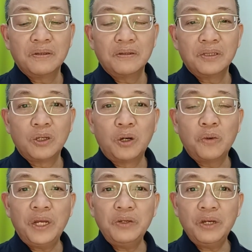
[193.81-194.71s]
So,
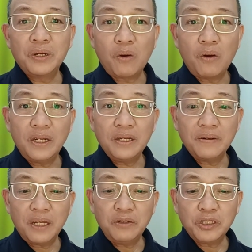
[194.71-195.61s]
when you enroll in the
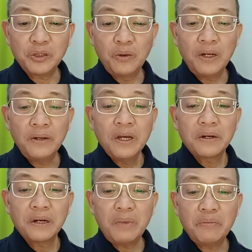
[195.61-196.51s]
graduate school,
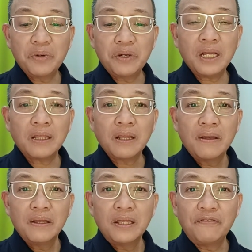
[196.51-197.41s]
remember that
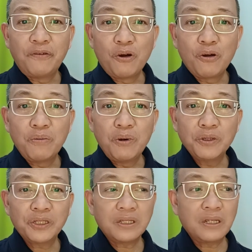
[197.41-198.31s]
the
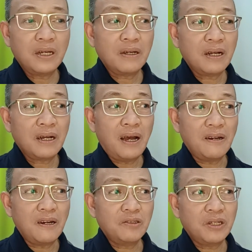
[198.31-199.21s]
foremost uh,
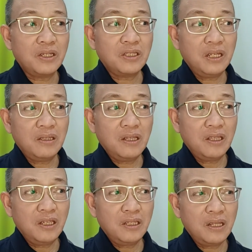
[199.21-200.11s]
characteristic that,
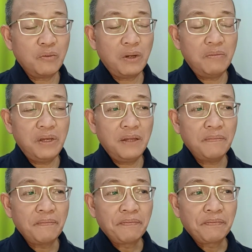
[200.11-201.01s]
is, that will be
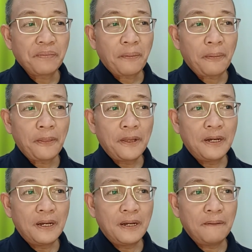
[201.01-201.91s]

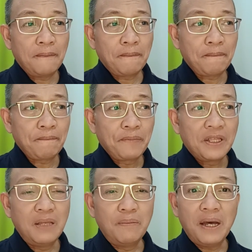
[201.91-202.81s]
um,
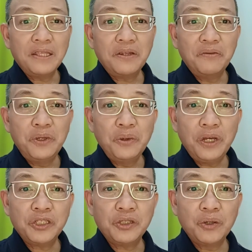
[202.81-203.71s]
demanded of you
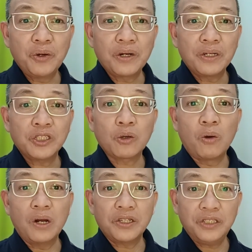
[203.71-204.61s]
is your
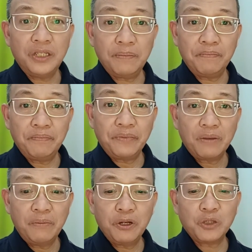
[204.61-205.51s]
scholarship
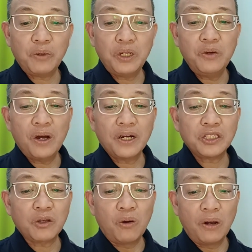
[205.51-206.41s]
because when you are a
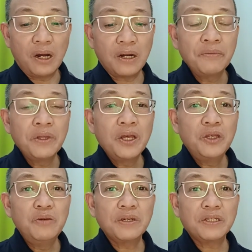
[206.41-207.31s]
scholar,
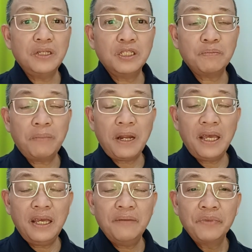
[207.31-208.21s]
you must
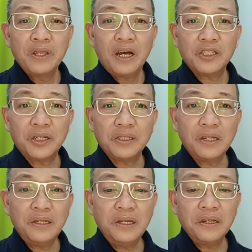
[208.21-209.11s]
display a
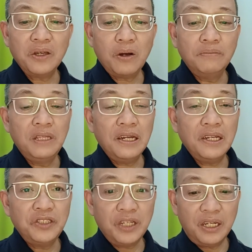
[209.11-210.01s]
certain degree of
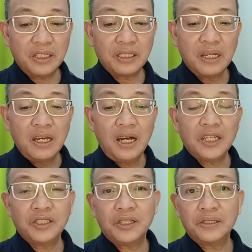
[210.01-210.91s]
diligence,
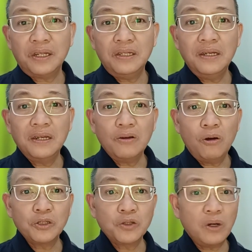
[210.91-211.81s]
a certain degree
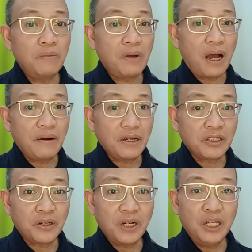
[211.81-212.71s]
also of
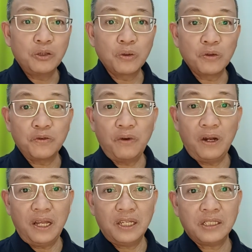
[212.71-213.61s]
character and
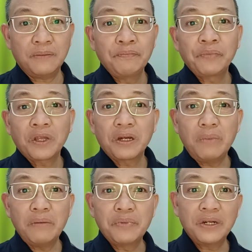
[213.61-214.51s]
truthfulness.
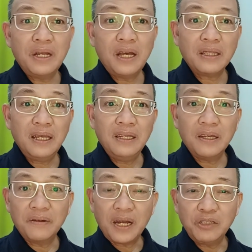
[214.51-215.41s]
Remember that in the
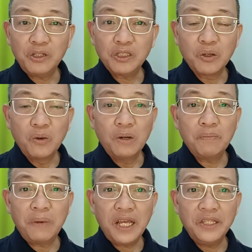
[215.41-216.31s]
graduate school,
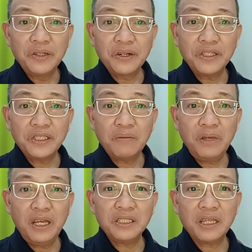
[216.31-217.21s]
plagiarism
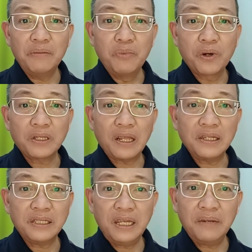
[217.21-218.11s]
is a mortal
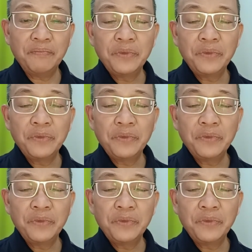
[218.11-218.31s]
sin.